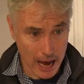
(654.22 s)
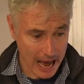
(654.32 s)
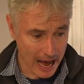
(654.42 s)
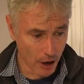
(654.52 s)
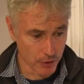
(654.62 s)

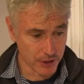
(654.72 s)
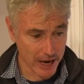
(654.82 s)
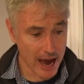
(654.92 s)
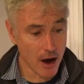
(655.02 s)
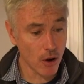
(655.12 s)
out
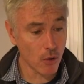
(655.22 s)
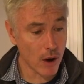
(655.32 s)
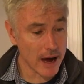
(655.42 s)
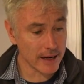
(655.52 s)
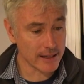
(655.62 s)

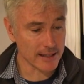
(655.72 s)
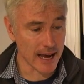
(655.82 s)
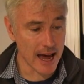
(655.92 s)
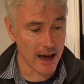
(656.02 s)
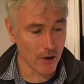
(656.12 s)
our
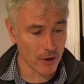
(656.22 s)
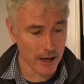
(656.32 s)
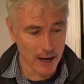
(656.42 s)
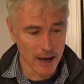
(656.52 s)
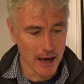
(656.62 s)

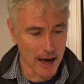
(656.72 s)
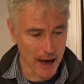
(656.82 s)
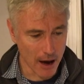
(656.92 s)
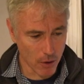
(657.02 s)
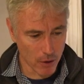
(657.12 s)
town.
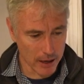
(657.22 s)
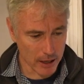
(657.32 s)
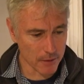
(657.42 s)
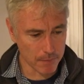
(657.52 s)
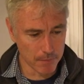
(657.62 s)
Our
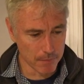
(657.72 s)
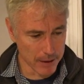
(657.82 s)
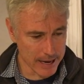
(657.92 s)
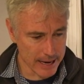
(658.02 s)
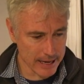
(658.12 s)

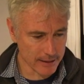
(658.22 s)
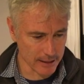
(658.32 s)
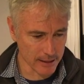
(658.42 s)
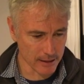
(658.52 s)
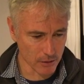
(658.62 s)
carpet
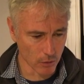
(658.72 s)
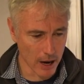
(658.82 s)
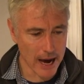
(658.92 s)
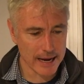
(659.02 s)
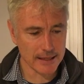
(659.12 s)
is
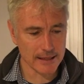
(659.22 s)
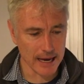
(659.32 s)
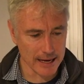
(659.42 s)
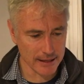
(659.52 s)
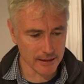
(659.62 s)
white
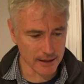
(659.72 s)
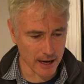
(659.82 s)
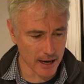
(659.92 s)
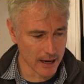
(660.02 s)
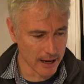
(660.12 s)
and
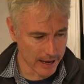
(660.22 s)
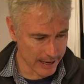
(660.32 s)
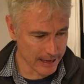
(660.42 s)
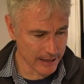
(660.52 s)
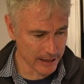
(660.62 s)
our
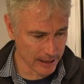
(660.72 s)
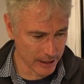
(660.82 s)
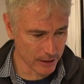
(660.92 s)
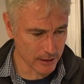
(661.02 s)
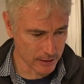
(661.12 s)
ale
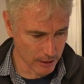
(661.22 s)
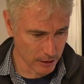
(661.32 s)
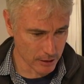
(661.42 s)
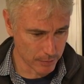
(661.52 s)
it is